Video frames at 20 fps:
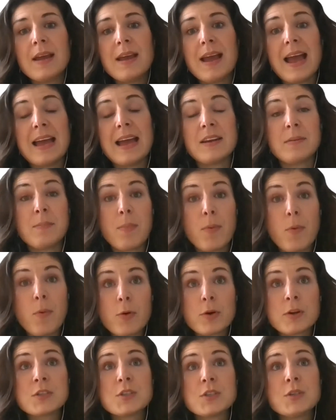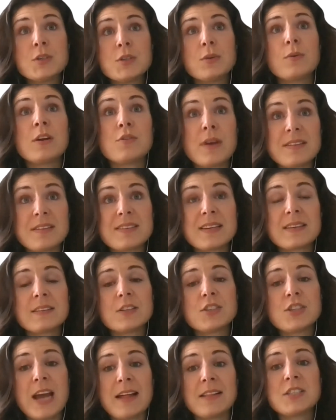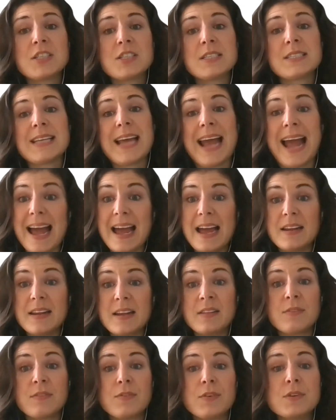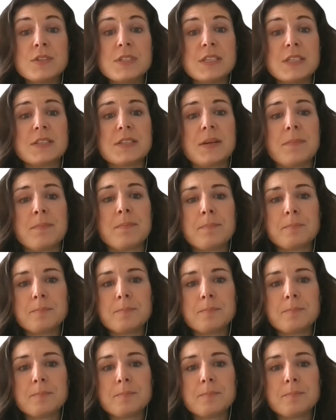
and important to addressing the challenges ahead in the food system.